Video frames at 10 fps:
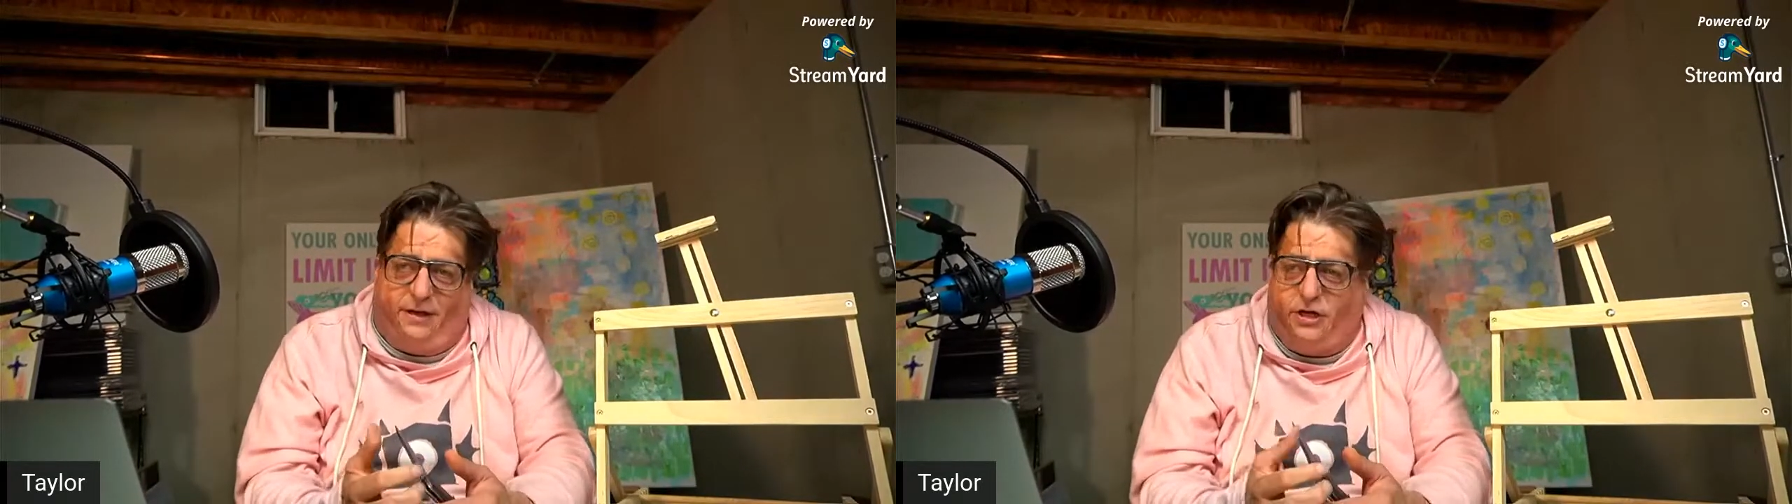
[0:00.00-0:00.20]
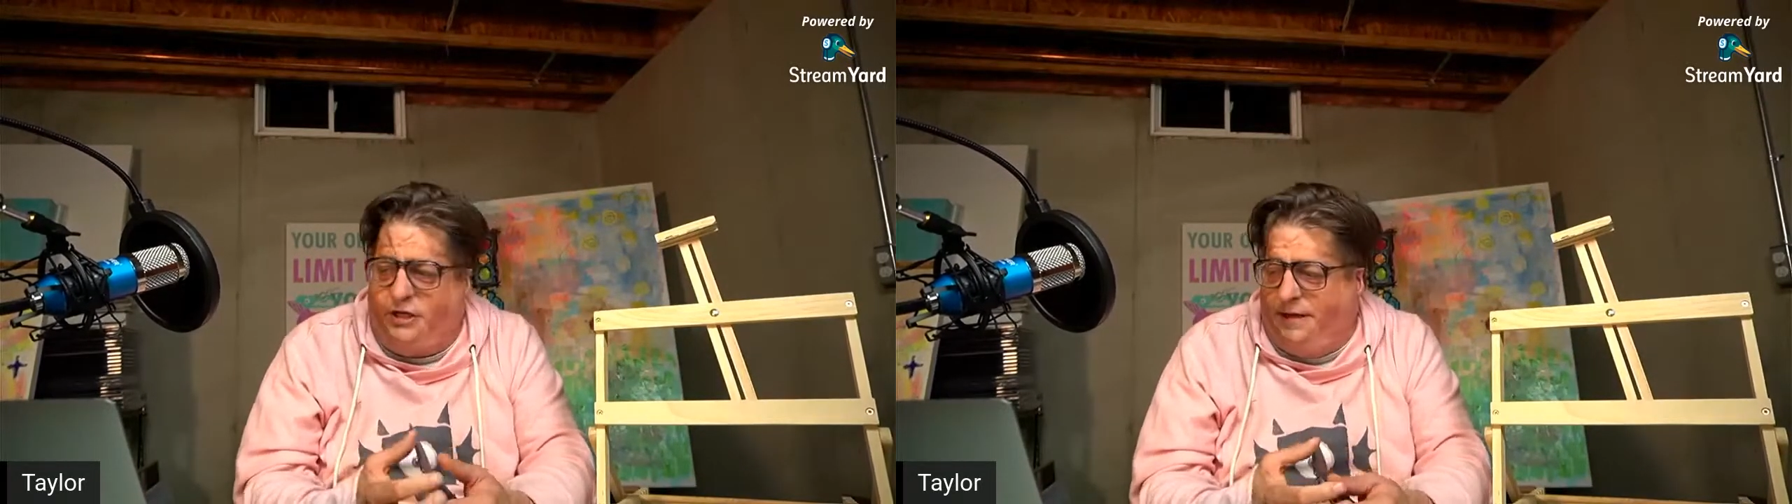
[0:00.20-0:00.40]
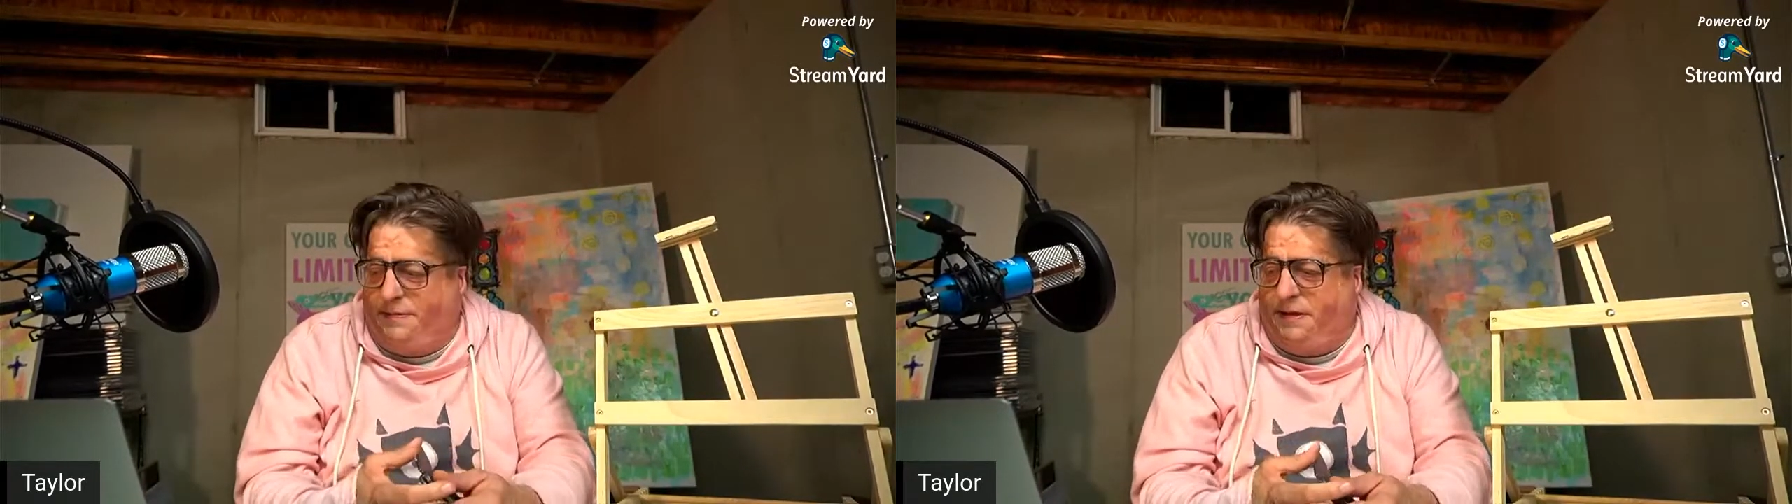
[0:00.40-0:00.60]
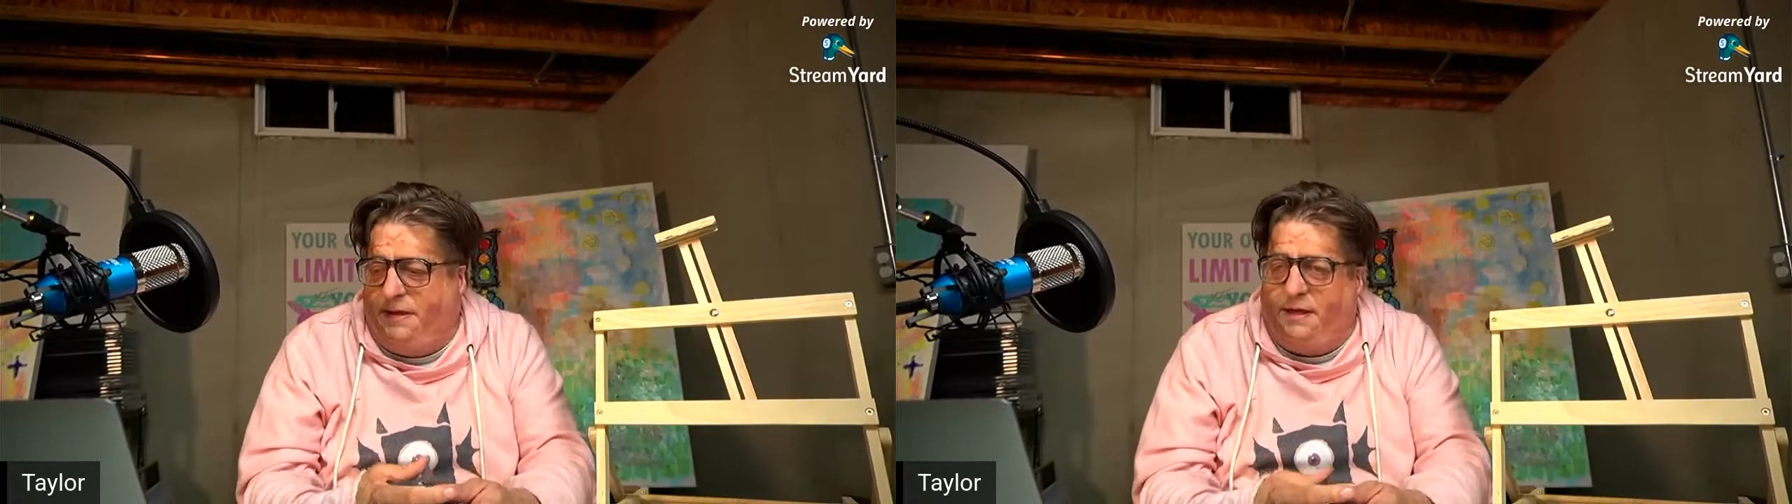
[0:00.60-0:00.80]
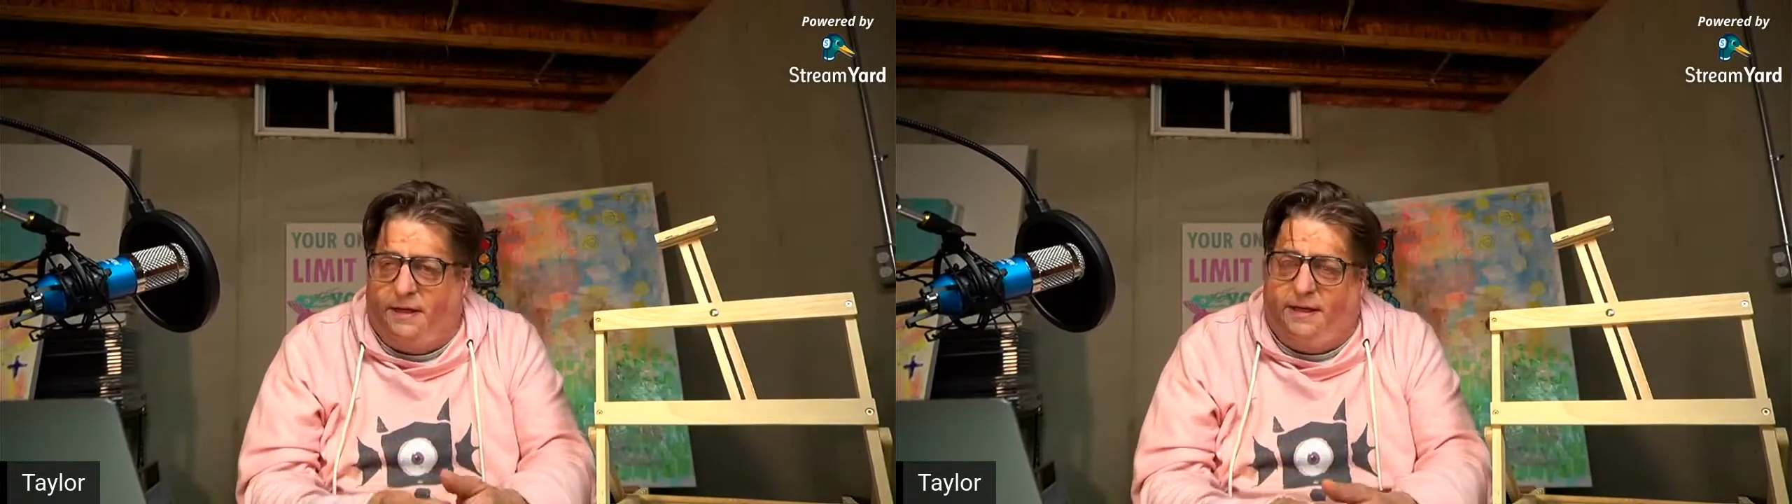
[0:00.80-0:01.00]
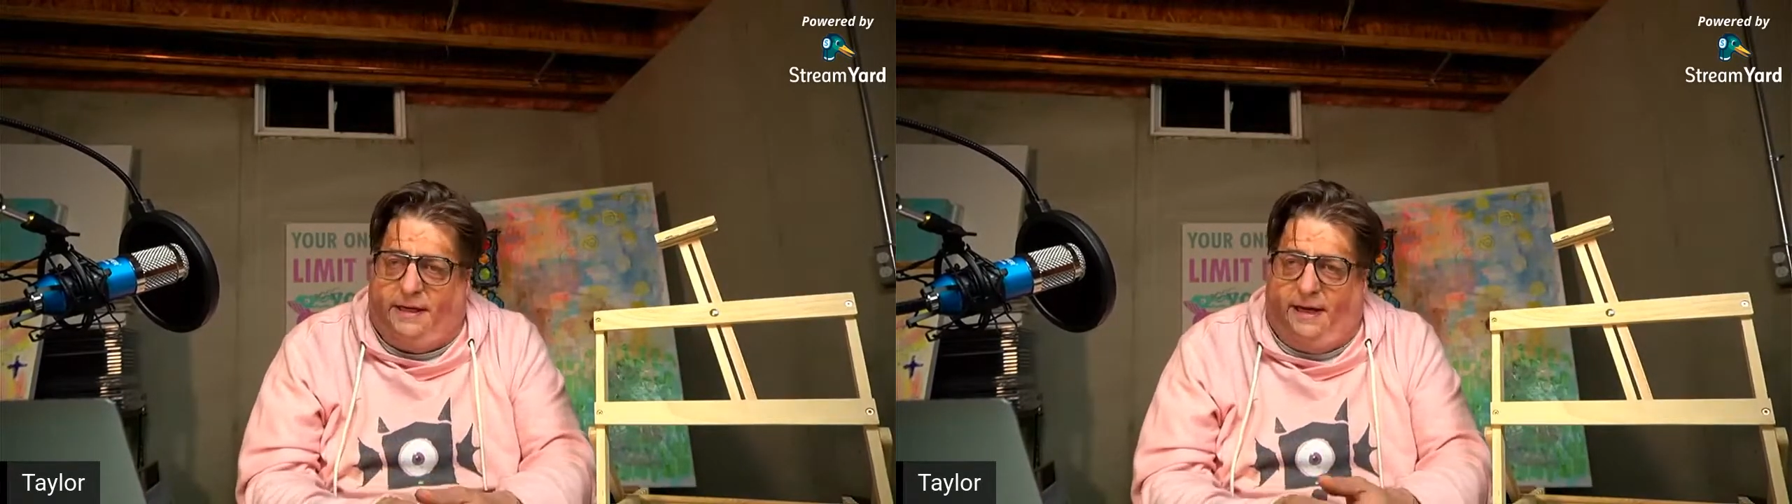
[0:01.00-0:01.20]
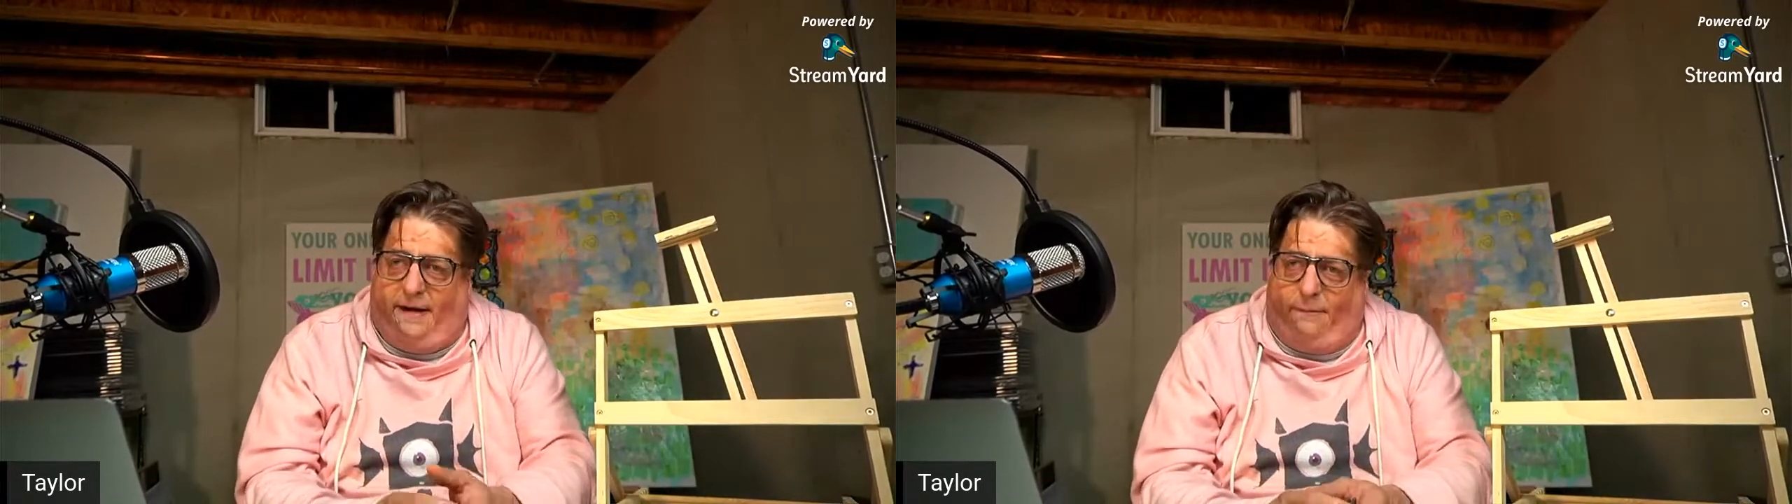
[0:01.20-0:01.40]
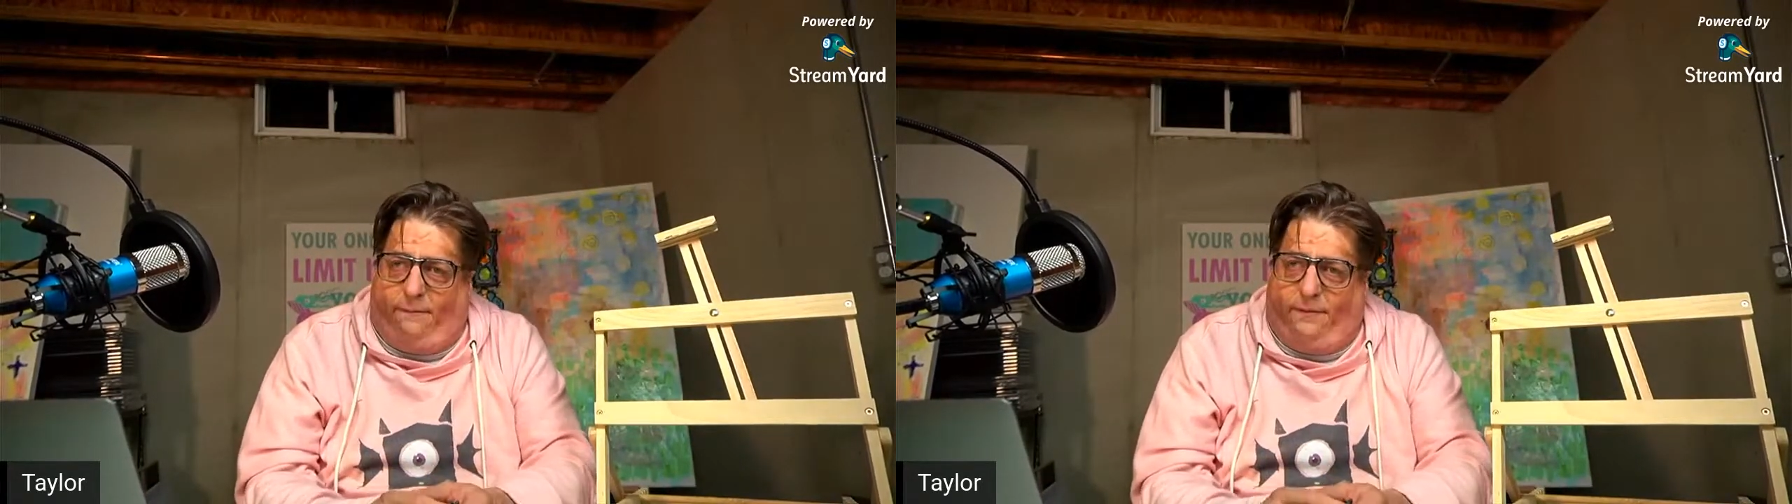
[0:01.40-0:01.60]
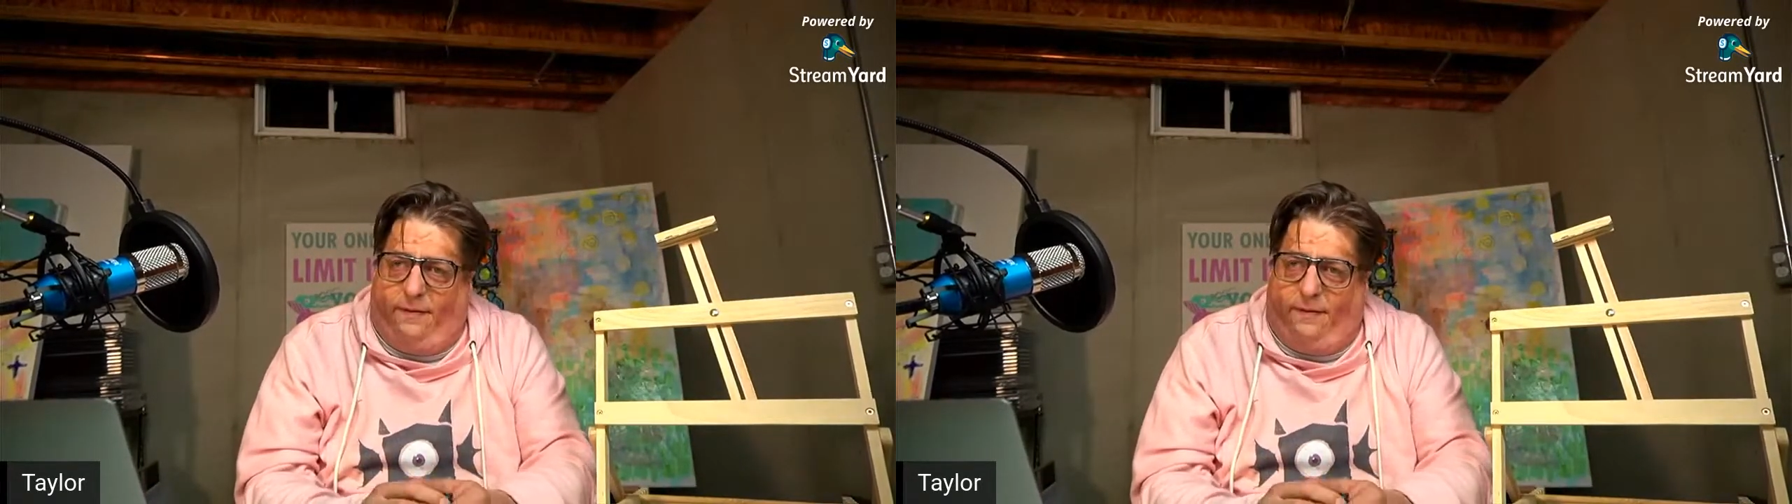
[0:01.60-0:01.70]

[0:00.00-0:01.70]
shipped. Um,